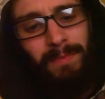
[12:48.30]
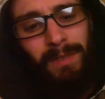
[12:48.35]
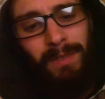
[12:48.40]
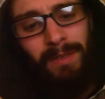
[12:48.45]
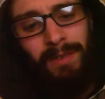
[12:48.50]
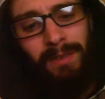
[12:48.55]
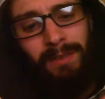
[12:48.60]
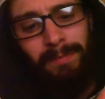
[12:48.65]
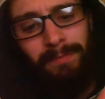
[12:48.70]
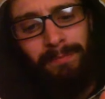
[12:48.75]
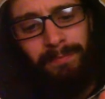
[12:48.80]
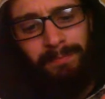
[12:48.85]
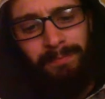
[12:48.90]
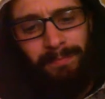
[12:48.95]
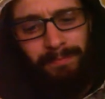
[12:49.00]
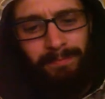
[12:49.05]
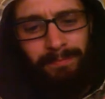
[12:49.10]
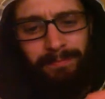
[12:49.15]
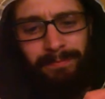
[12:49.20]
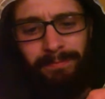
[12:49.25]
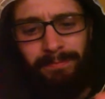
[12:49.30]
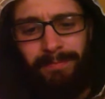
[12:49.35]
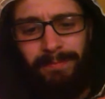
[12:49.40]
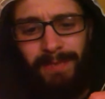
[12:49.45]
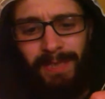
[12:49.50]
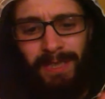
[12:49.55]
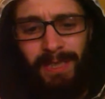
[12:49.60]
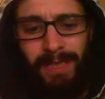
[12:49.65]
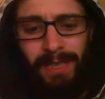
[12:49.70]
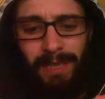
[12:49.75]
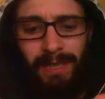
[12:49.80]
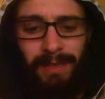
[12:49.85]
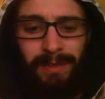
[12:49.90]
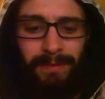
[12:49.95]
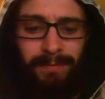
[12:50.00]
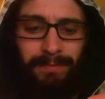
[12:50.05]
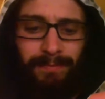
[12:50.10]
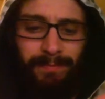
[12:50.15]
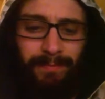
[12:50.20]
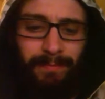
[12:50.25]
Um, yeah,
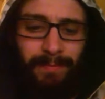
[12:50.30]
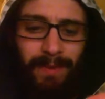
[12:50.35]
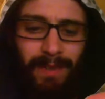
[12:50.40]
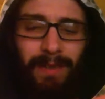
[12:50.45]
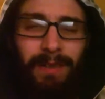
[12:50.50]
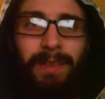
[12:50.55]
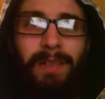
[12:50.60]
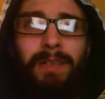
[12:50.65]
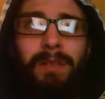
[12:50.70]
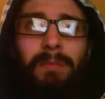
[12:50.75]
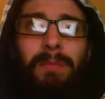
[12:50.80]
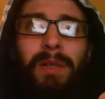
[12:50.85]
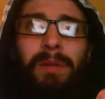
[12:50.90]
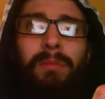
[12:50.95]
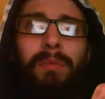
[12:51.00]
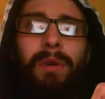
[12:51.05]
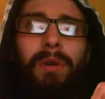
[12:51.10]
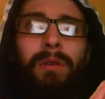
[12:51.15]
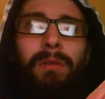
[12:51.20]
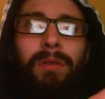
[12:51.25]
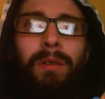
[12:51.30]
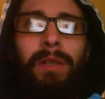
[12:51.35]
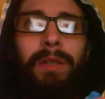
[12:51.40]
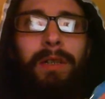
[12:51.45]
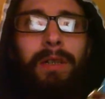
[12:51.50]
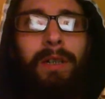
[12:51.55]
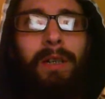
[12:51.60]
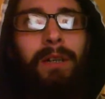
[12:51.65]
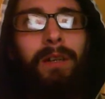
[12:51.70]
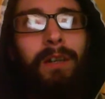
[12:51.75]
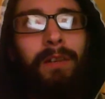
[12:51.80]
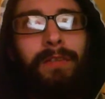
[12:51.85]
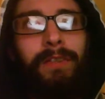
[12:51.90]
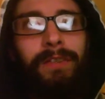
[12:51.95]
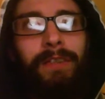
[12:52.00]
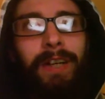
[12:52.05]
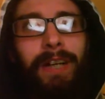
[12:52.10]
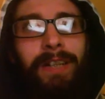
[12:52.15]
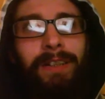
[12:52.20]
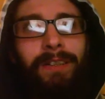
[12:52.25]
and that's a big bottle. Like I've
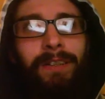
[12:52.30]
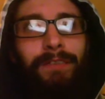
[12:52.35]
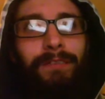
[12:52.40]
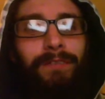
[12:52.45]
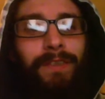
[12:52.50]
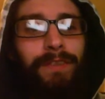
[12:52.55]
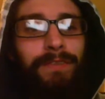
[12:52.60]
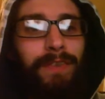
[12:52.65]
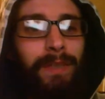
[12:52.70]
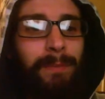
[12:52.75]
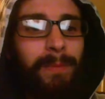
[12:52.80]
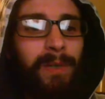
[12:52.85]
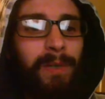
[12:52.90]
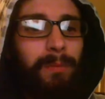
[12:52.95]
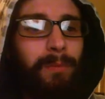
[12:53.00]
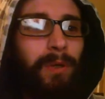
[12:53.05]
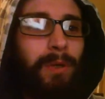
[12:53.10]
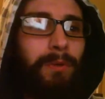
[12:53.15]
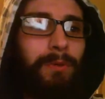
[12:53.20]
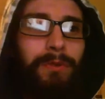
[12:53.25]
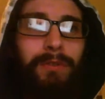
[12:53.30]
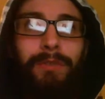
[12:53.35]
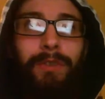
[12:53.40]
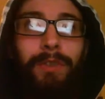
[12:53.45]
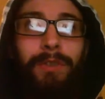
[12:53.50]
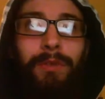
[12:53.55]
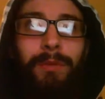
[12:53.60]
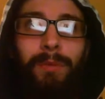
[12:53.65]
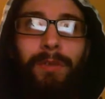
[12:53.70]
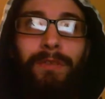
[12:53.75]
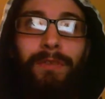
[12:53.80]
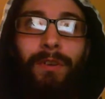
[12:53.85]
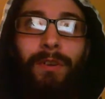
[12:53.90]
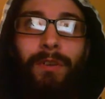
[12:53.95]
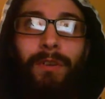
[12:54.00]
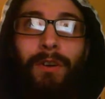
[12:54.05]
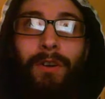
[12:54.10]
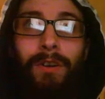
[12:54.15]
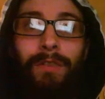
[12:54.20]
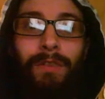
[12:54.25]
never had like 50 ml bottles of juice
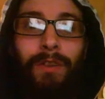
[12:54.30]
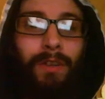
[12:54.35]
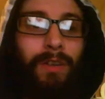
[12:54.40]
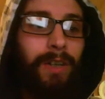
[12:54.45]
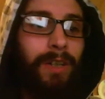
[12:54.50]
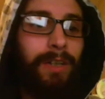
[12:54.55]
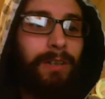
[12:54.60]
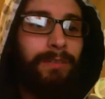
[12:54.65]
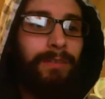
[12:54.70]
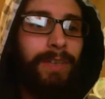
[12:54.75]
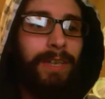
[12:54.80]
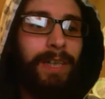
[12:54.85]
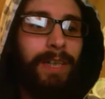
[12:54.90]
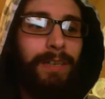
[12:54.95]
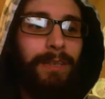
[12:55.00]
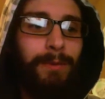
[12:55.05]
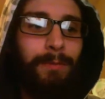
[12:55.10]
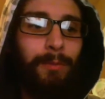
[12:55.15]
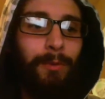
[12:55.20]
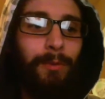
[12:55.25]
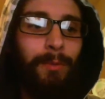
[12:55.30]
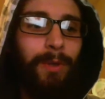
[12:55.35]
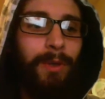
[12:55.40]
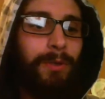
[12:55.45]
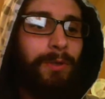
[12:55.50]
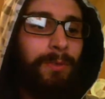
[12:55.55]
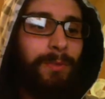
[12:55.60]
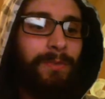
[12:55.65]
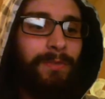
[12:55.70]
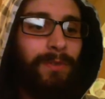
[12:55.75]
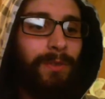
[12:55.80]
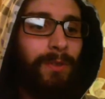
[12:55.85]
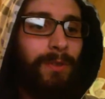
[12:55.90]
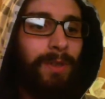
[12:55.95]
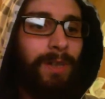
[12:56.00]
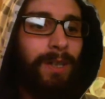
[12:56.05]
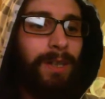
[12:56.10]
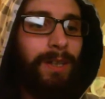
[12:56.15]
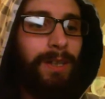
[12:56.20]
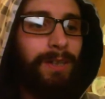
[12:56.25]
before either. Like I've only had small bottles before,
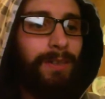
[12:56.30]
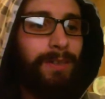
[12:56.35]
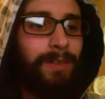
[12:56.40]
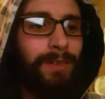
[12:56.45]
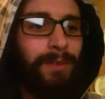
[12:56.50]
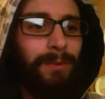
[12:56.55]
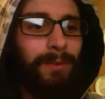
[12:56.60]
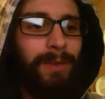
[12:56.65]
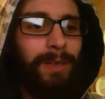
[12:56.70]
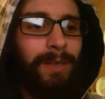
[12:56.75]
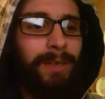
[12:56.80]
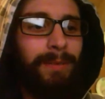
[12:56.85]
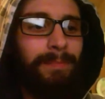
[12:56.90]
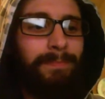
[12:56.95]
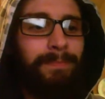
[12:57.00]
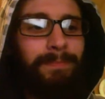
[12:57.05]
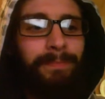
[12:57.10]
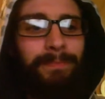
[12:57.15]
so um,